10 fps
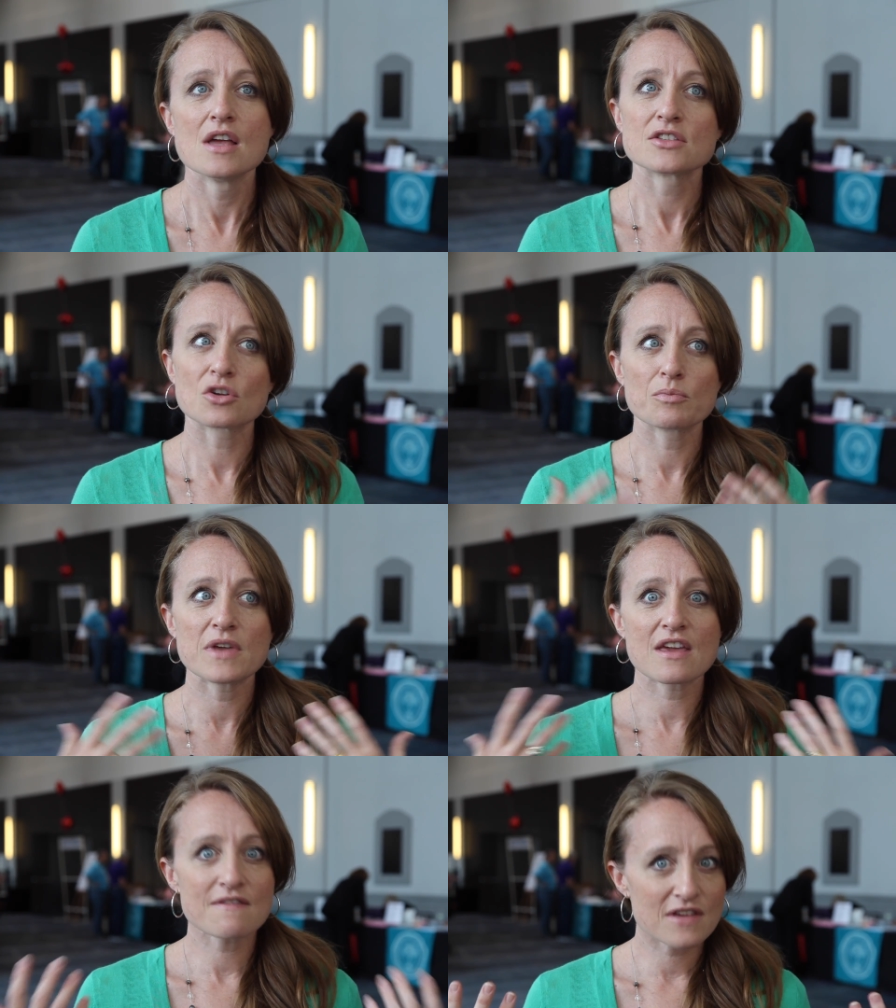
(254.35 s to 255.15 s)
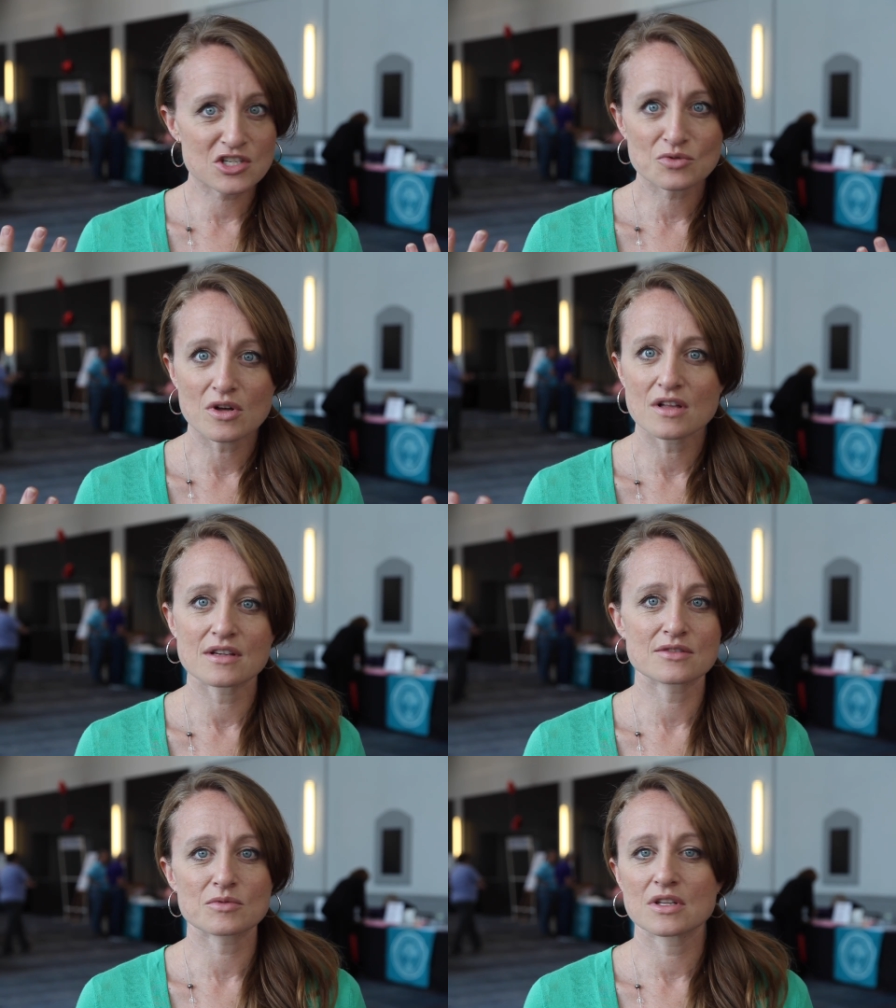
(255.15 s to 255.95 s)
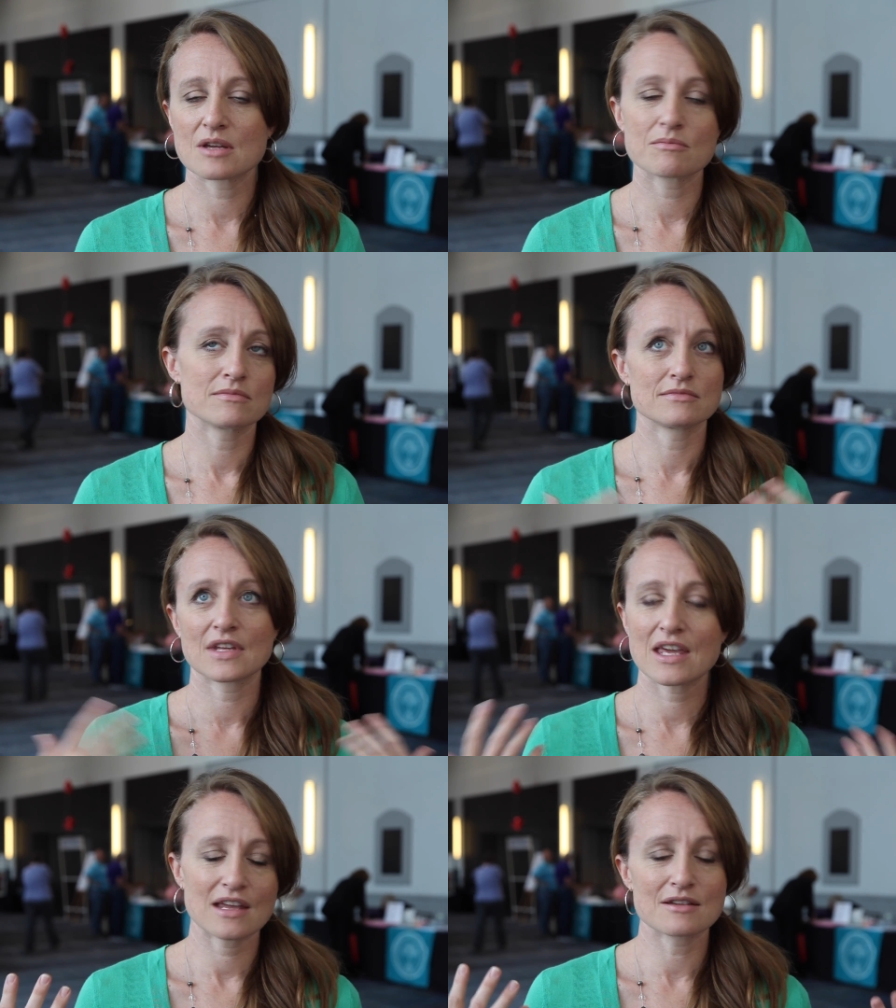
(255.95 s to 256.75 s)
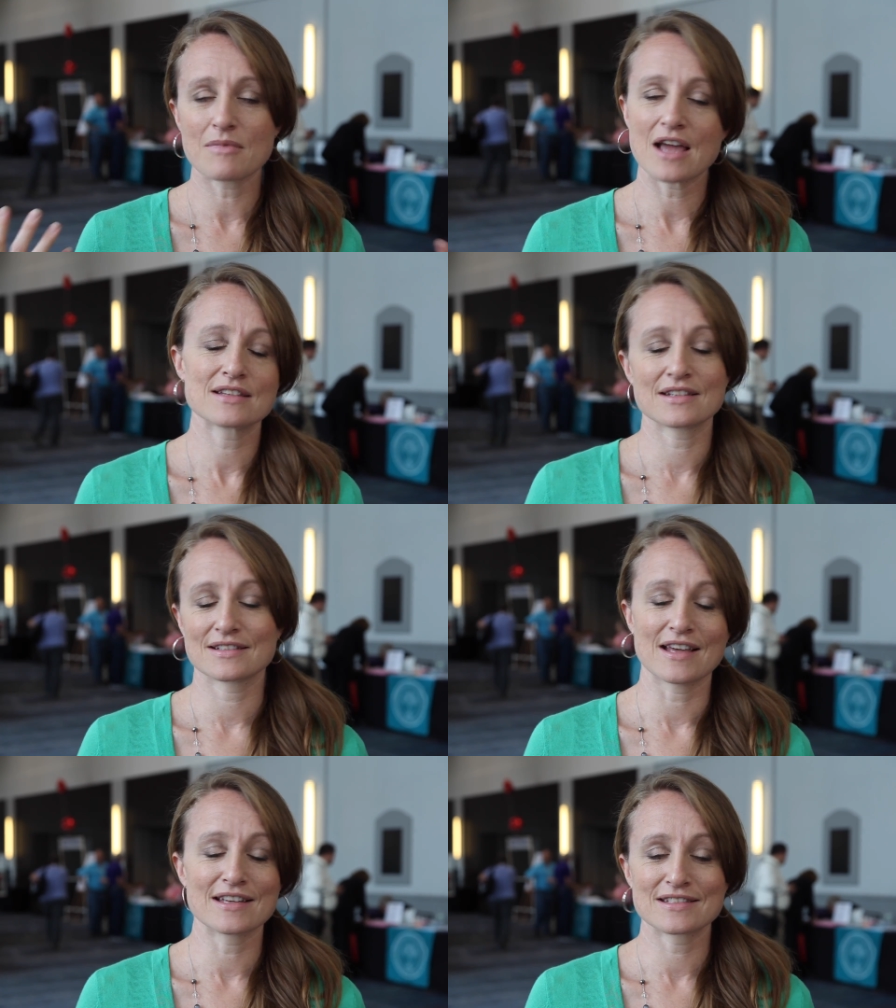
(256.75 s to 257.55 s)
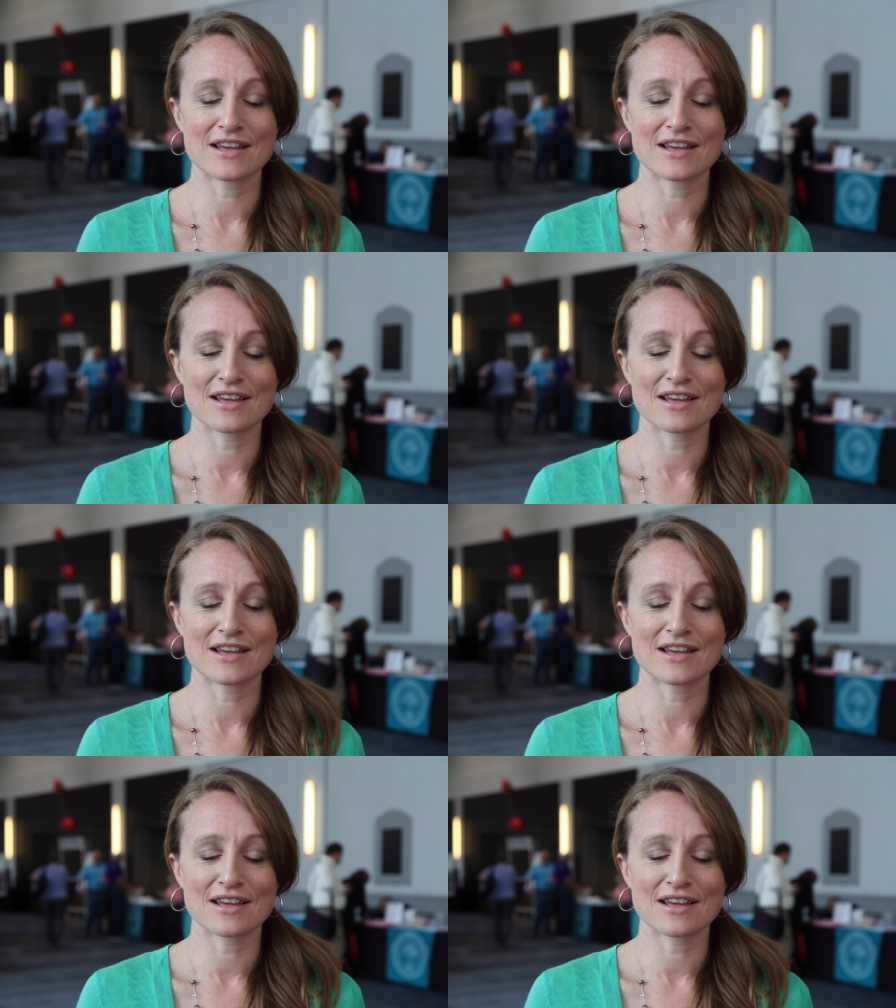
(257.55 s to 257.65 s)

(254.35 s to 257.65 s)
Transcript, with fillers: So being visual is really the key to my success.